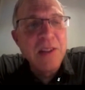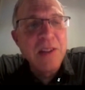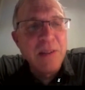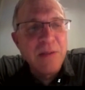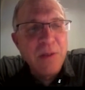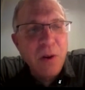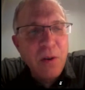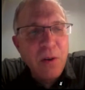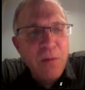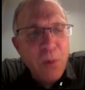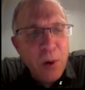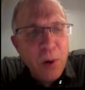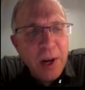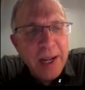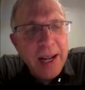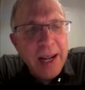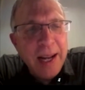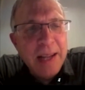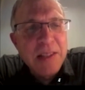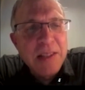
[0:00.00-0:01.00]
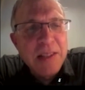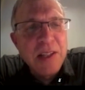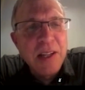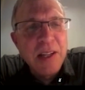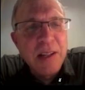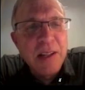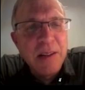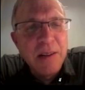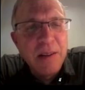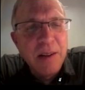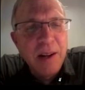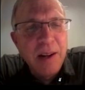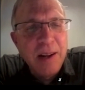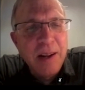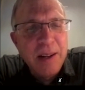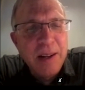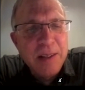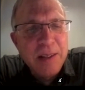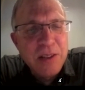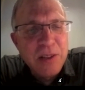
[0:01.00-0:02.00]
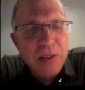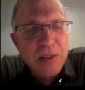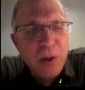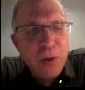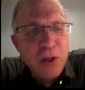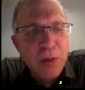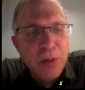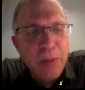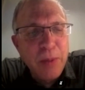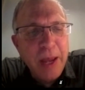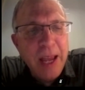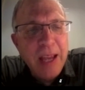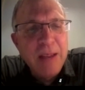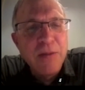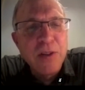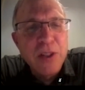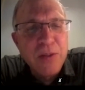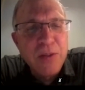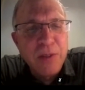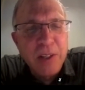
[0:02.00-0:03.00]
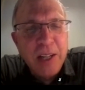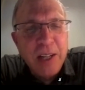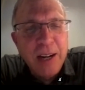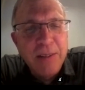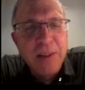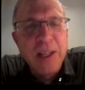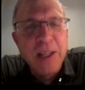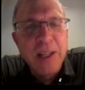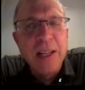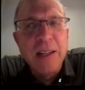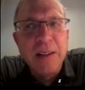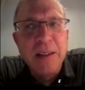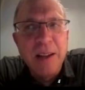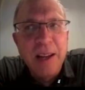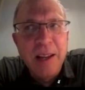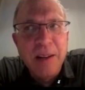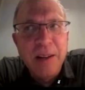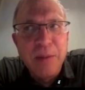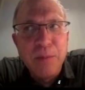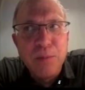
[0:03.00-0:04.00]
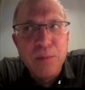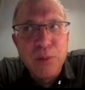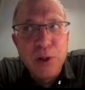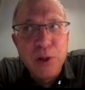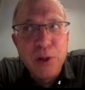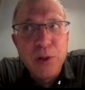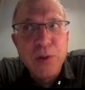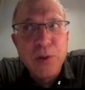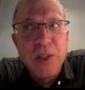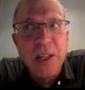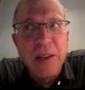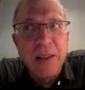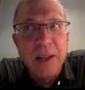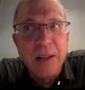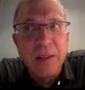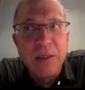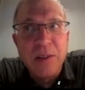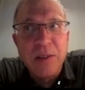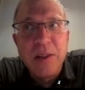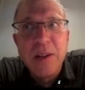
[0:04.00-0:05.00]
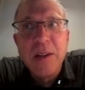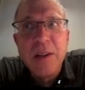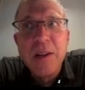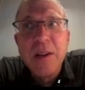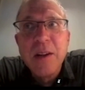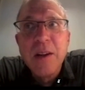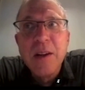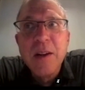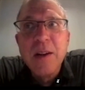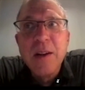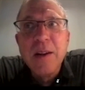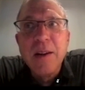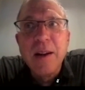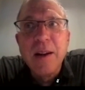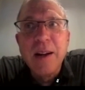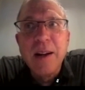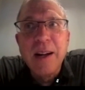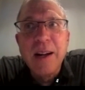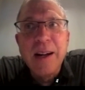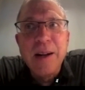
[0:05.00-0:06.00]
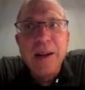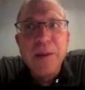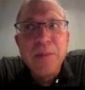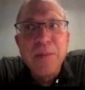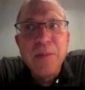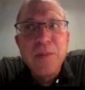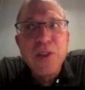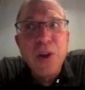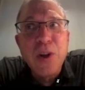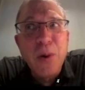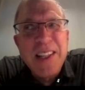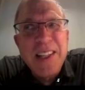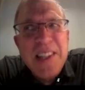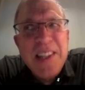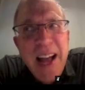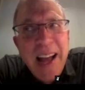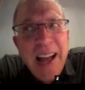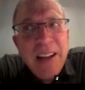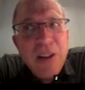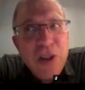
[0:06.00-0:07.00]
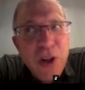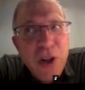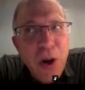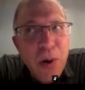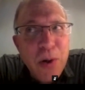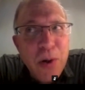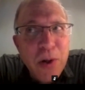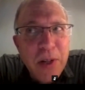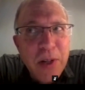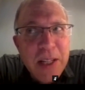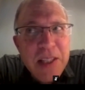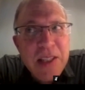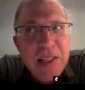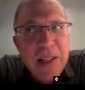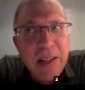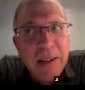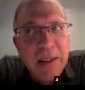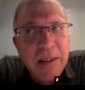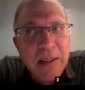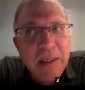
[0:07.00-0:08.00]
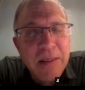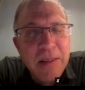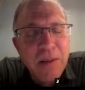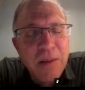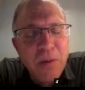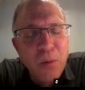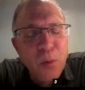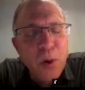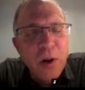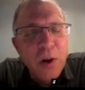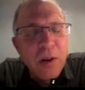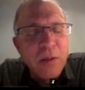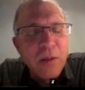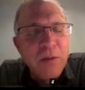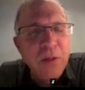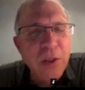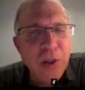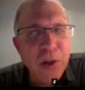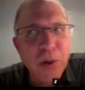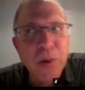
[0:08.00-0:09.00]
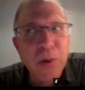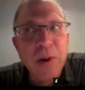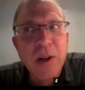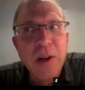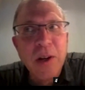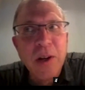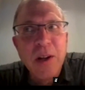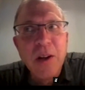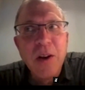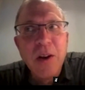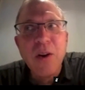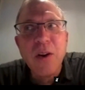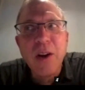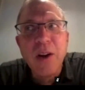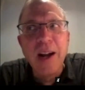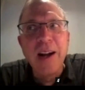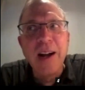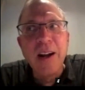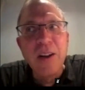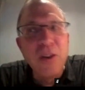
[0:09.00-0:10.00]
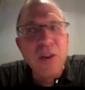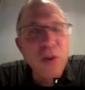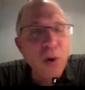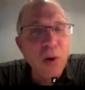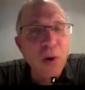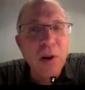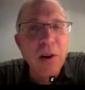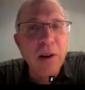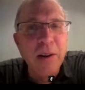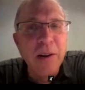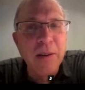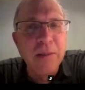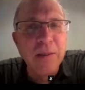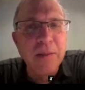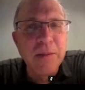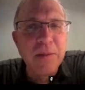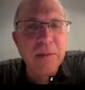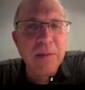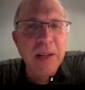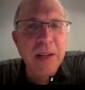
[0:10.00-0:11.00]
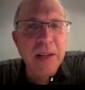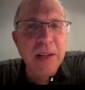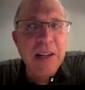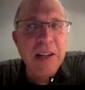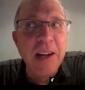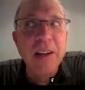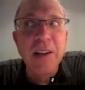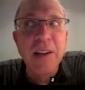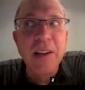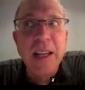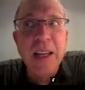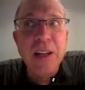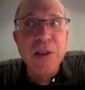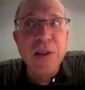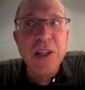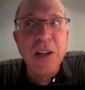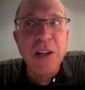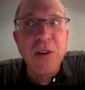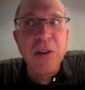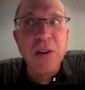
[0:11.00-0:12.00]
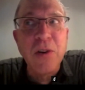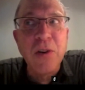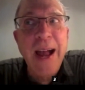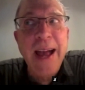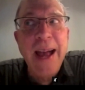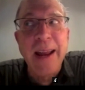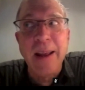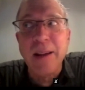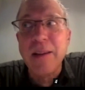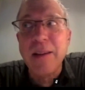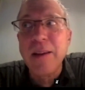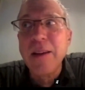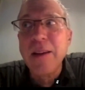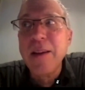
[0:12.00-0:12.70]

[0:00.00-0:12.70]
of organizing social behaviors for governing and producing things. So it's not a totalistic worldview, nor entirely idiosyncratic,